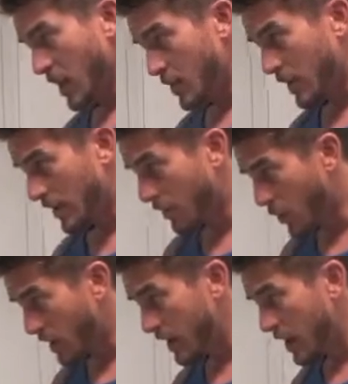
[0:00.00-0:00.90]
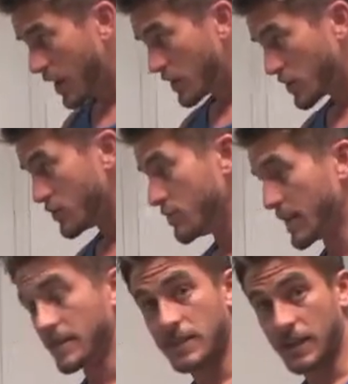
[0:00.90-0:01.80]
And we got 42
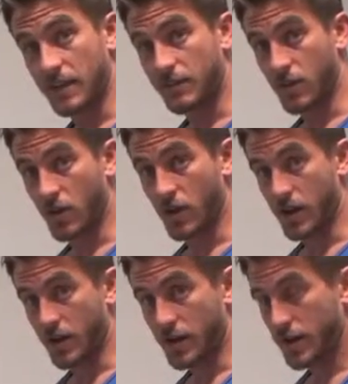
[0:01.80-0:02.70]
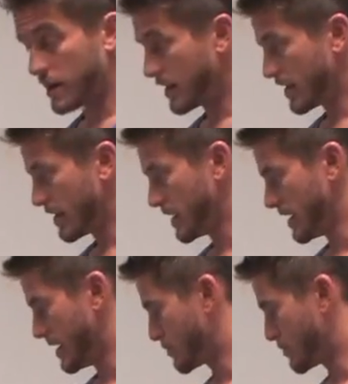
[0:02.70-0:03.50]
minutes left on the